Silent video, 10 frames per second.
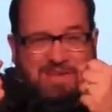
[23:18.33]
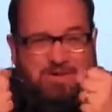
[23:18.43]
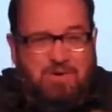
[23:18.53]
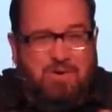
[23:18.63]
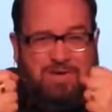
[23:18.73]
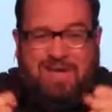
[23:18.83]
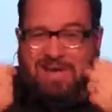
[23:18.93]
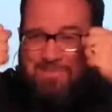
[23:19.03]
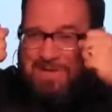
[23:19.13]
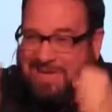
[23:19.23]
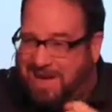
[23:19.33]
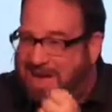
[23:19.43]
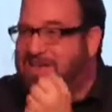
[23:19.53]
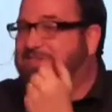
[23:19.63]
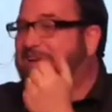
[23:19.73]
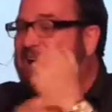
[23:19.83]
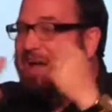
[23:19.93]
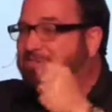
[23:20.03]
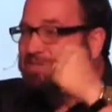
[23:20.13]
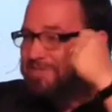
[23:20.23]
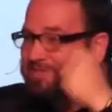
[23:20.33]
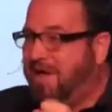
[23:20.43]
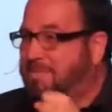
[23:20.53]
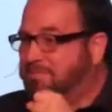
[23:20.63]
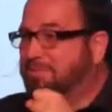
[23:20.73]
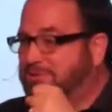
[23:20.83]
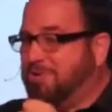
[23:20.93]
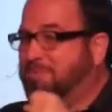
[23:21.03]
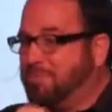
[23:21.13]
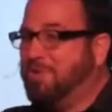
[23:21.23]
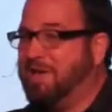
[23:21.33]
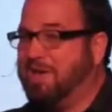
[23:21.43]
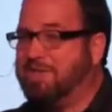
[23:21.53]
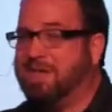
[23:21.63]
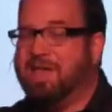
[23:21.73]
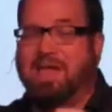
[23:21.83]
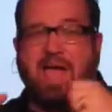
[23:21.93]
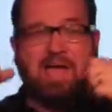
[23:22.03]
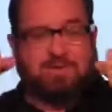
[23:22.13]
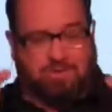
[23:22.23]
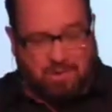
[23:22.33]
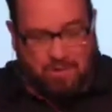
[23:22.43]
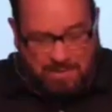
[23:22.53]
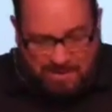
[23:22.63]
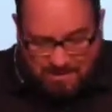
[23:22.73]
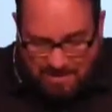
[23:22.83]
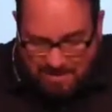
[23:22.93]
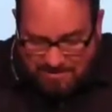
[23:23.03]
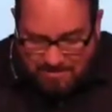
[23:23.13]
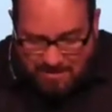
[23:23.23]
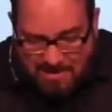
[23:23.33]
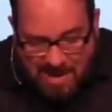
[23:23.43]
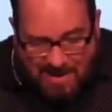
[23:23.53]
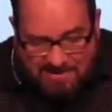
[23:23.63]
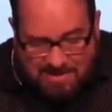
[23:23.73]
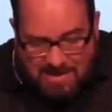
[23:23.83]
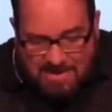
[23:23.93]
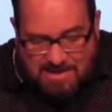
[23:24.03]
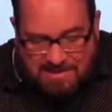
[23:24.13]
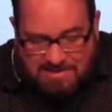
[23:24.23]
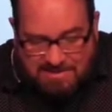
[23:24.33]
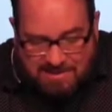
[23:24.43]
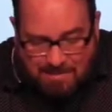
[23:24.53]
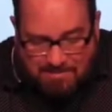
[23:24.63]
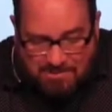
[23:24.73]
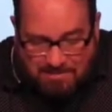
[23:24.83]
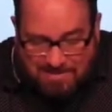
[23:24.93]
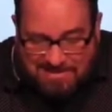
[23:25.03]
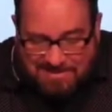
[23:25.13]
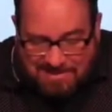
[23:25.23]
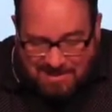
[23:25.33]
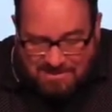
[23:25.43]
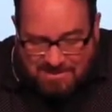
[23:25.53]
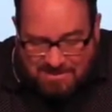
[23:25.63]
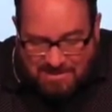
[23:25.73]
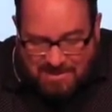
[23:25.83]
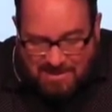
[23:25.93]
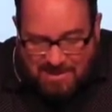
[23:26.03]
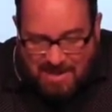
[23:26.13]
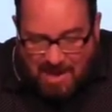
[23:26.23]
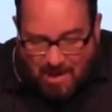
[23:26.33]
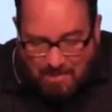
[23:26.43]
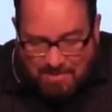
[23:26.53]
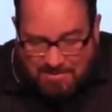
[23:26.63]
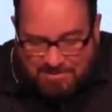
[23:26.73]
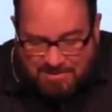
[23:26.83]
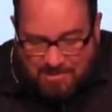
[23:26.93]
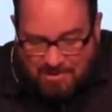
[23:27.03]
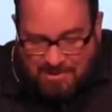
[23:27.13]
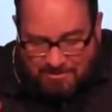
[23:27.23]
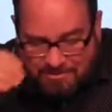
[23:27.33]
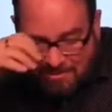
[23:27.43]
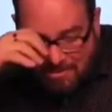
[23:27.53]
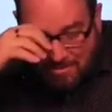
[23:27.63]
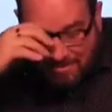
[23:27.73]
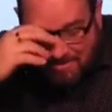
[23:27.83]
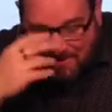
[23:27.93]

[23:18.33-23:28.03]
that you can begin to have discipleship with and grow in Christ with. Next is discipleship is intentionally helping someone else grow in